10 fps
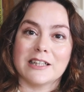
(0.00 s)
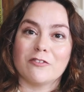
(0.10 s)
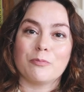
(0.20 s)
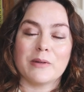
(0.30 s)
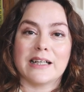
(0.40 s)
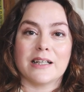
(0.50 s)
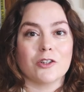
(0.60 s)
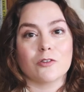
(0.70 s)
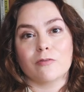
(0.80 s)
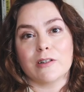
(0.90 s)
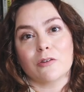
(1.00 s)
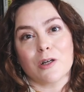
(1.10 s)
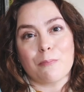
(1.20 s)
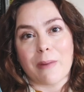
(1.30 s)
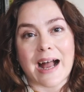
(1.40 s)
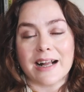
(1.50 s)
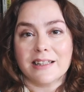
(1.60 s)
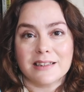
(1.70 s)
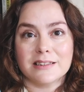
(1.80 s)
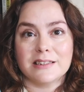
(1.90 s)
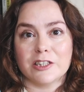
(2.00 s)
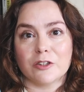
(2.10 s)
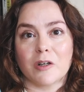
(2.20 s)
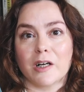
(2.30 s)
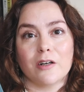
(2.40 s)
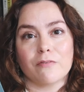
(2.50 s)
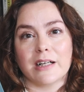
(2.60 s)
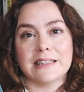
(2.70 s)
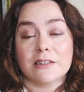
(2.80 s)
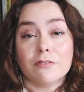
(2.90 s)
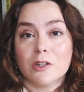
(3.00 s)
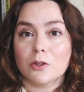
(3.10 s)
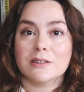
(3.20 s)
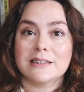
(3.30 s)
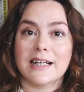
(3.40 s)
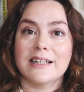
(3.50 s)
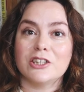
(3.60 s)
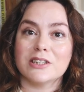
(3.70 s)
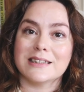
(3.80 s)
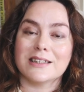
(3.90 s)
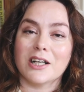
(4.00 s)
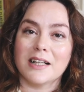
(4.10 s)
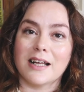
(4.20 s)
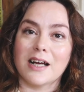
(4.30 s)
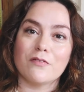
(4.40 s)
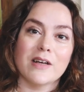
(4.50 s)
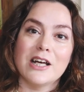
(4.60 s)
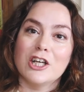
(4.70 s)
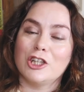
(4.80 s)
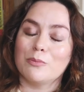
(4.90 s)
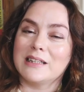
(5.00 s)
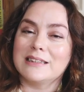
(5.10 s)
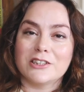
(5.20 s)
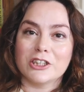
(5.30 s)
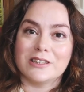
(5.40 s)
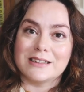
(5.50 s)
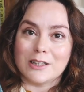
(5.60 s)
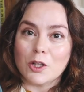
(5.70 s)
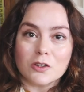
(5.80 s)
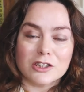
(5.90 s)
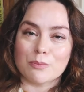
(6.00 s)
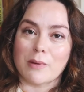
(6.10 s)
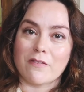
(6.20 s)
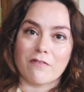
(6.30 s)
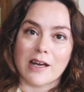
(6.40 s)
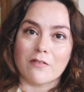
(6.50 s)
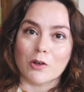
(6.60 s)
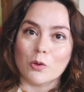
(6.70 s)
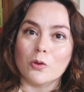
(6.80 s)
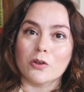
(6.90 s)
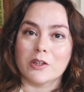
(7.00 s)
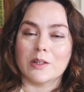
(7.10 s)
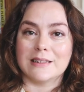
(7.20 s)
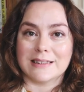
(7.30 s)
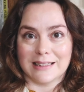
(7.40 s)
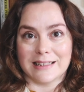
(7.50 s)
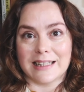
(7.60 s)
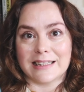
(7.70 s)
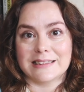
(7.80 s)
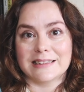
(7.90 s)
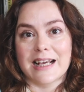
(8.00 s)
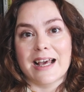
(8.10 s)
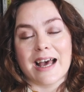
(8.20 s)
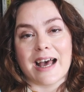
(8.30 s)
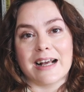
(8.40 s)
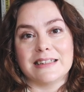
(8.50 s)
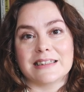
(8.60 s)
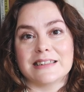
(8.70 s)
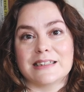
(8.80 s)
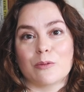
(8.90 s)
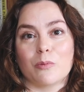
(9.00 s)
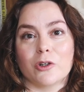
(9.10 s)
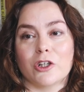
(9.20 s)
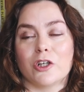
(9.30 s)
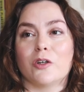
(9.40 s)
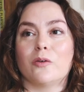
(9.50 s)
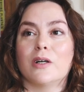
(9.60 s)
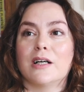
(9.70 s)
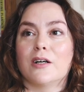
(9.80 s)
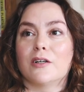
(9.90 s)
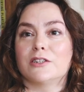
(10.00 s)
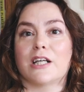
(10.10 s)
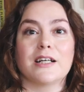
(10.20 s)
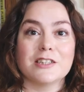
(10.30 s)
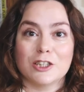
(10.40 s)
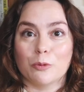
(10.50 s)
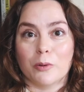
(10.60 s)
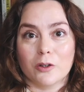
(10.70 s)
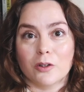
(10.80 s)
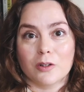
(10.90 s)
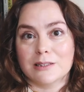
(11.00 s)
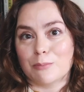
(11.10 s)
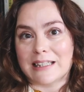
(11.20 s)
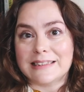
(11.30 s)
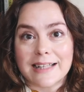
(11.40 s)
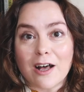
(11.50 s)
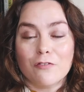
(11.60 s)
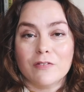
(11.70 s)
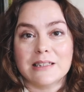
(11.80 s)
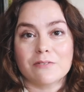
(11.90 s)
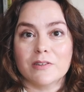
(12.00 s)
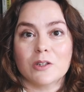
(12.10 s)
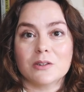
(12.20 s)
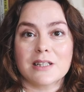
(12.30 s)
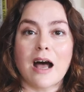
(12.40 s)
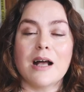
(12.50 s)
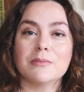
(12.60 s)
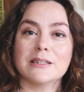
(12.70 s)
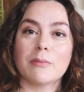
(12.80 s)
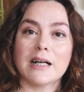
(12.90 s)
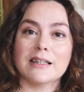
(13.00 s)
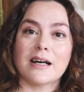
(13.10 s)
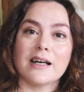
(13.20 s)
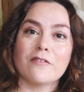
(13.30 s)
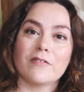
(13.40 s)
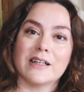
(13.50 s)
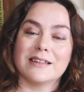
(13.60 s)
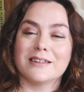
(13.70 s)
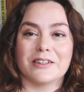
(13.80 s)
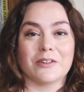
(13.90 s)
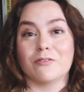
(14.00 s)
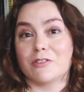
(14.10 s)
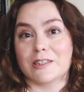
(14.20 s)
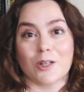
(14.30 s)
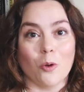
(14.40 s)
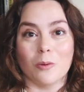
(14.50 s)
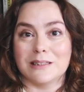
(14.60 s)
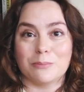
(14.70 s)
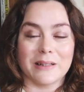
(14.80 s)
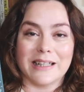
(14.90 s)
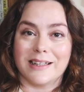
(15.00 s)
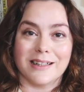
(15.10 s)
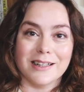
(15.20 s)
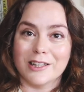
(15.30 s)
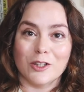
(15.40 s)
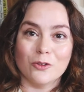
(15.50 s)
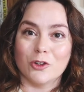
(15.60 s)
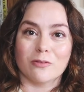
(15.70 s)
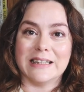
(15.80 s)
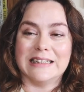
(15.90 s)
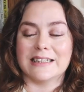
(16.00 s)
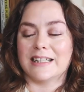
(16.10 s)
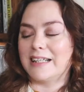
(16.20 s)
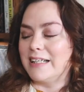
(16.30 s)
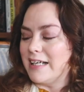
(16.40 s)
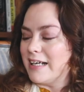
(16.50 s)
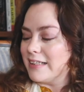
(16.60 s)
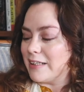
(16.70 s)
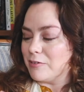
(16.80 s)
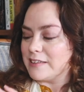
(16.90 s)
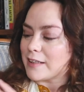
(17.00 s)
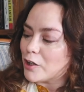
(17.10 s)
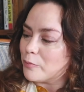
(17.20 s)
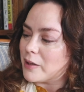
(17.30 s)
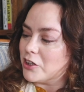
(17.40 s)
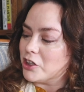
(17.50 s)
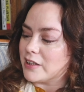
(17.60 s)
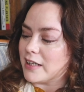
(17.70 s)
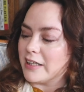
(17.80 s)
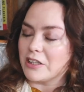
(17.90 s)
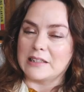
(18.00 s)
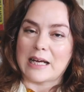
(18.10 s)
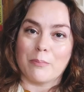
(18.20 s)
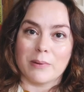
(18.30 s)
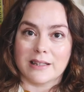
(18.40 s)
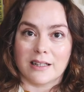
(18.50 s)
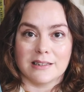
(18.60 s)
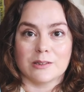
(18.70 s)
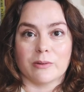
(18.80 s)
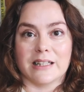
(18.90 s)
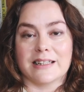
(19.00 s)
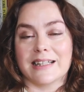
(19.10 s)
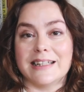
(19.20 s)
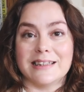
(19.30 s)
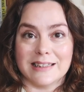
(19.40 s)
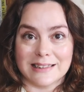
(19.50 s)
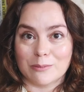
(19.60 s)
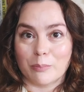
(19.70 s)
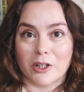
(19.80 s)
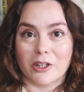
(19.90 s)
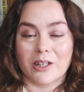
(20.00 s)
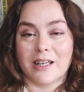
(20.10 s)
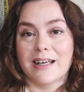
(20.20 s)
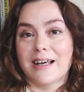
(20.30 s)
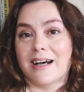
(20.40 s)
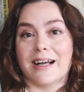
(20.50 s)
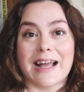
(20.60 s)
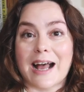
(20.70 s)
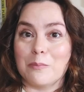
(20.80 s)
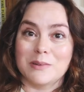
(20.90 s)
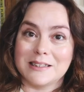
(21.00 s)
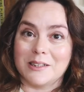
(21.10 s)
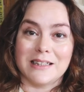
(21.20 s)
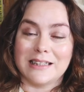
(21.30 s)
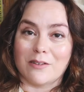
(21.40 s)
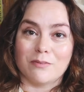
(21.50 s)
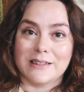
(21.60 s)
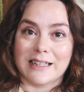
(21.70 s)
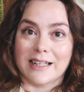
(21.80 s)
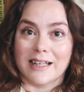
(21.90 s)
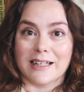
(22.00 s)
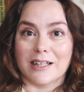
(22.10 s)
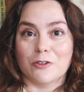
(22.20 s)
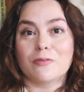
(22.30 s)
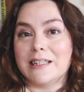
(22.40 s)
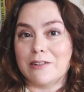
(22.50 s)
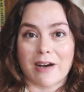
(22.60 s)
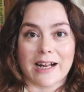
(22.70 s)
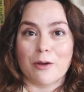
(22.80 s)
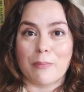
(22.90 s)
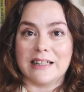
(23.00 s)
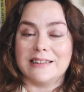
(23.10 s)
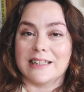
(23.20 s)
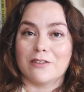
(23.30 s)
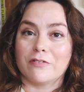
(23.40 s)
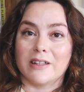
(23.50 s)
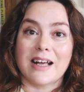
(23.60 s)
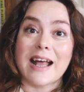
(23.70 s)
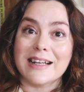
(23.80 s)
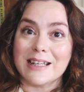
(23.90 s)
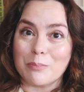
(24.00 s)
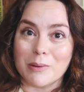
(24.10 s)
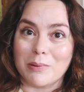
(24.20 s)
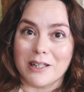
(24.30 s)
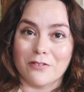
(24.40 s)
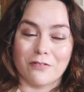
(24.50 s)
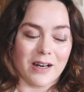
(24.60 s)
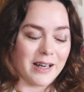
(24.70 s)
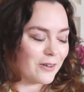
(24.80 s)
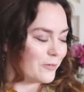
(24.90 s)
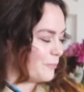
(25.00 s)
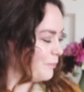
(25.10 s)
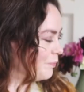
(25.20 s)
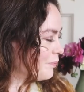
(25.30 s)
They've been real companions to her at very difficult stages in her life. She mentions lots of my favourite authors in this, and as someone who turns to books myself at difficult times in my life, and you know, I've just always been a huge reader, there was so much that I could empathise with in this book. I absolutely loved it, and I'd really recommend it for any bibliophile.